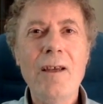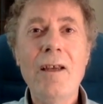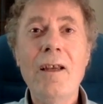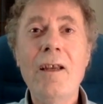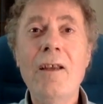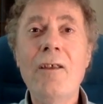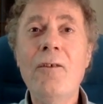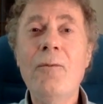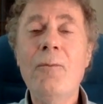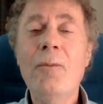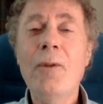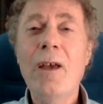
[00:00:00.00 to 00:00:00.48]

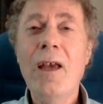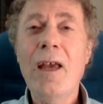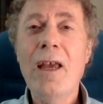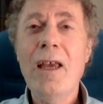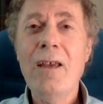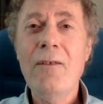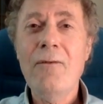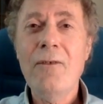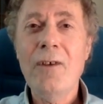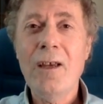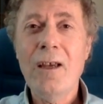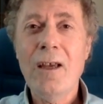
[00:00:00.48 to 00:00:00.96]
It's
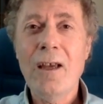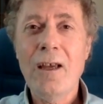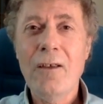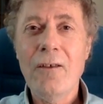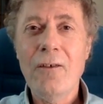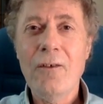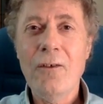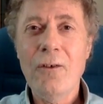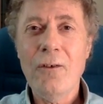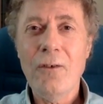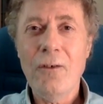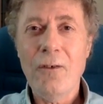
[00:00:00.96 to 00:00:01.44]
behaving
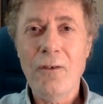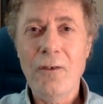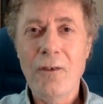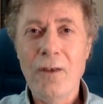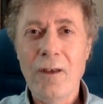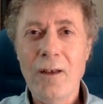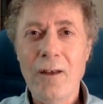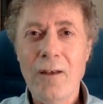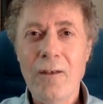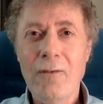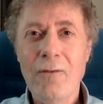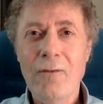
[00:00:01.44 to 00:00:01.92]
as
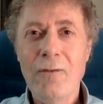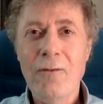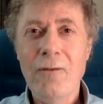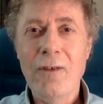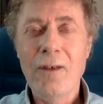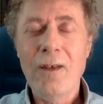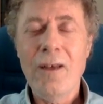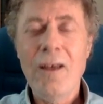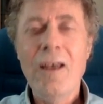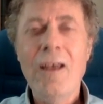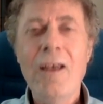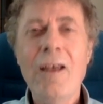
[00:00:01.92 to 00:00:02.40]
yourself,
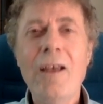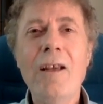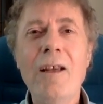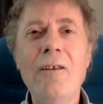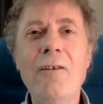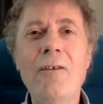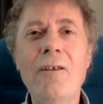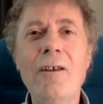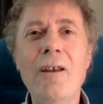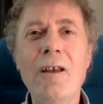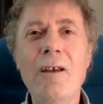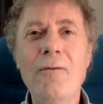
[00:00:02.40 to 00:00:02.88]

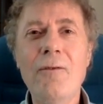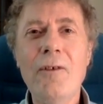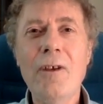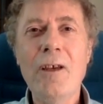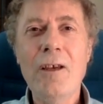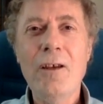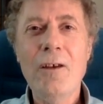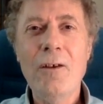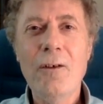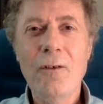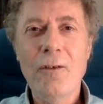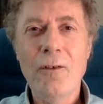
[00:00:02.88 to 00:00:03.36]
it's
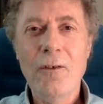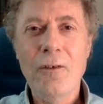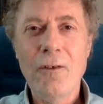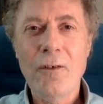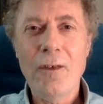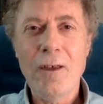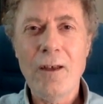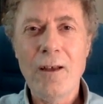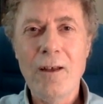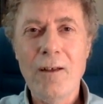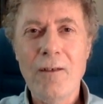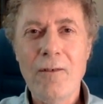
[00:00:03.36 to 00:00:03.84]
loving
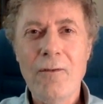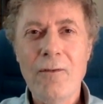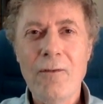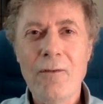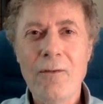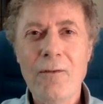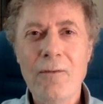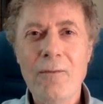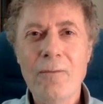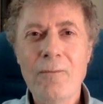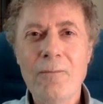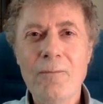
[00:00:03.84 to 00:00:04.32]
yourself.
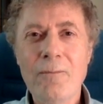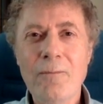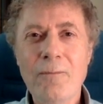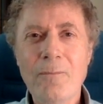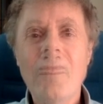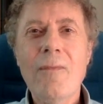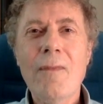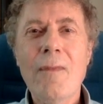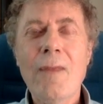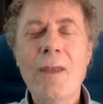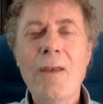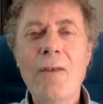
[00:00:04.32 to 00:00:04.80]

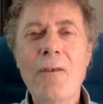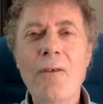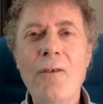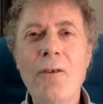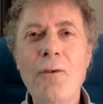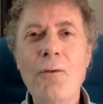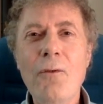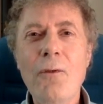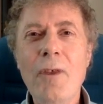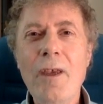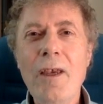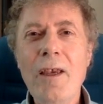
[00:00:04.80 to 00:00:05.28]

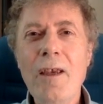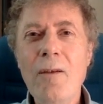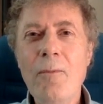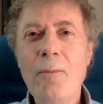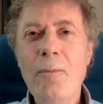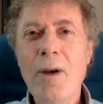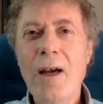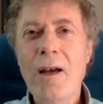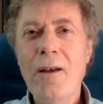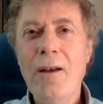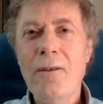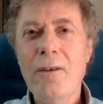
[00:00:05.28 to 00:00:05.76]
So think
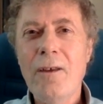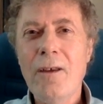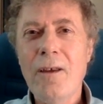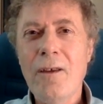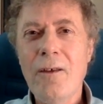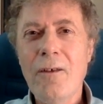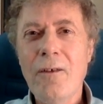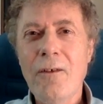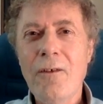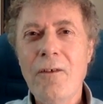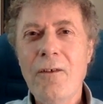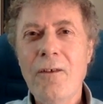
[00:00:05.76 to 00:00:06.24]
about
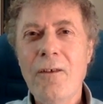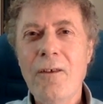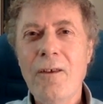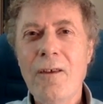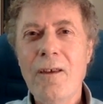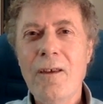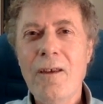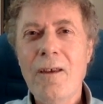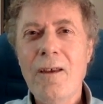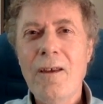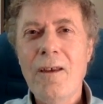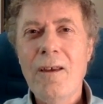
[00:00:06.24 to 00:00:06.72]
this.
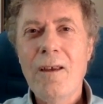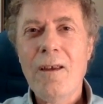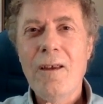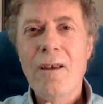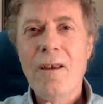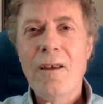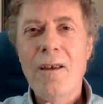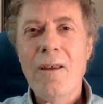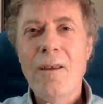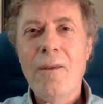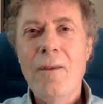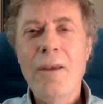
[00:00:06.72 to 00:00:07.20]

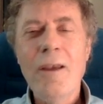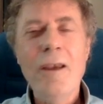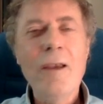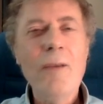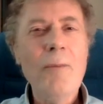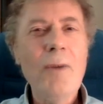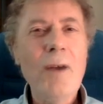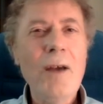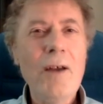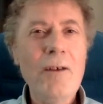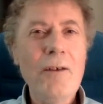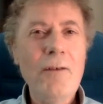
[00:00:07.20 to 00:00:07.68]
Think
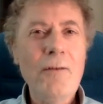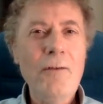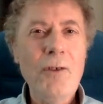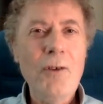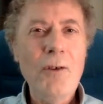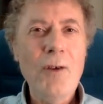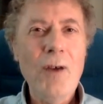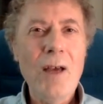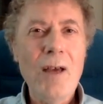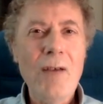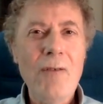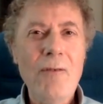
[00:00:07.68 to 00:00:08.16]
about if
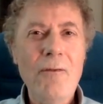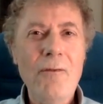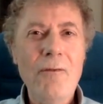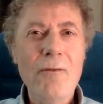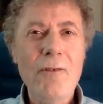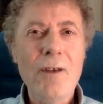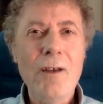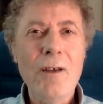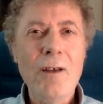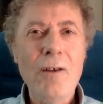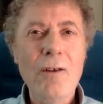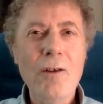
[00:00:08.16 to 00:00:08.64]
you have
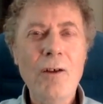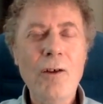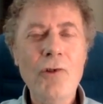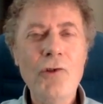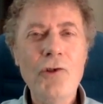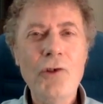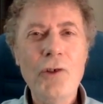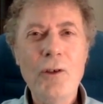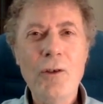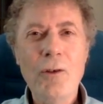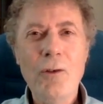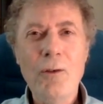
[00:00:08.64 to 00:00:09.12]
a
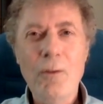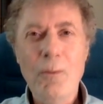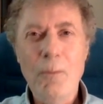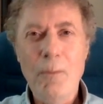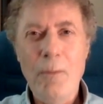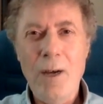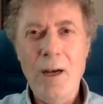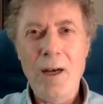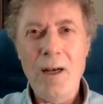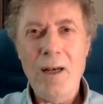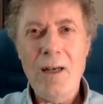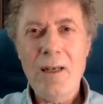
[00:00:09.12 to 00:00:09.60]
logical
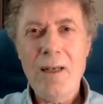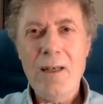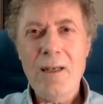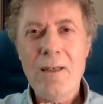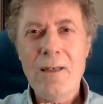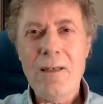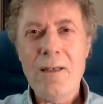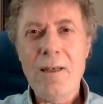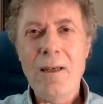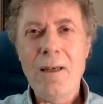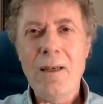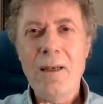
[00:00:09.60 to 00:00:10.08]

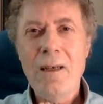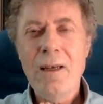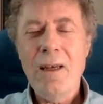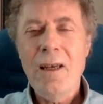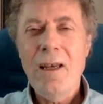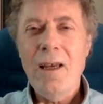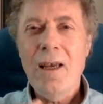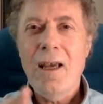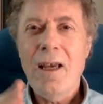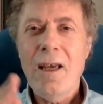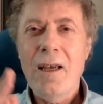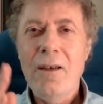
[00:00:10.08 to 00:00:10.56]
mind
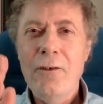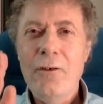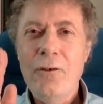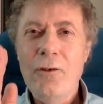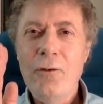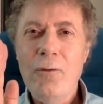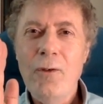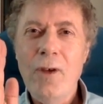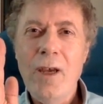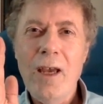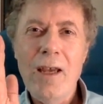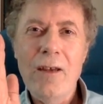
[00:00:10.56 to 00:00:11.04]
and
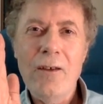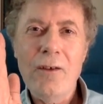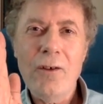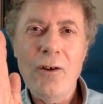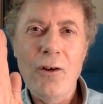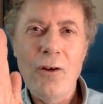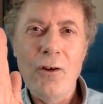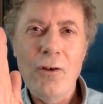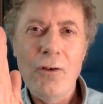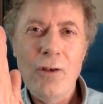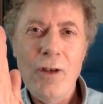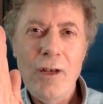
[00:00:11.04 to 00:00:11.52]
you get
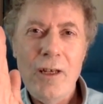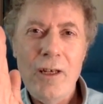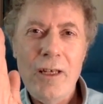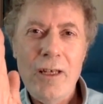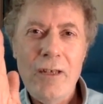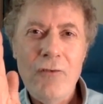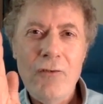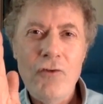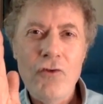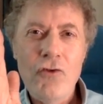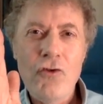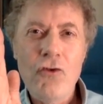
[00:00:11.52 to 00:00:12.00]
on a
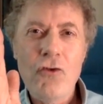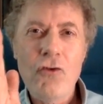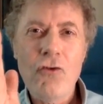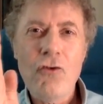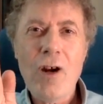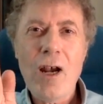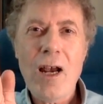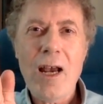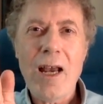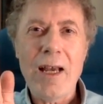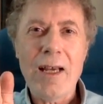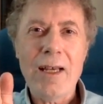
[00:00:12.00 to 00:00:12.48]

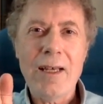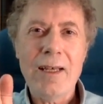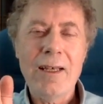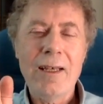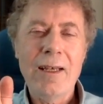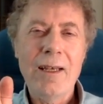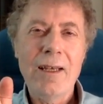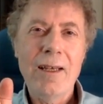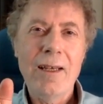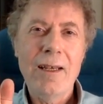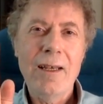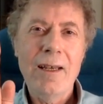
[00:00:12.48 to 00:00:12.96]
track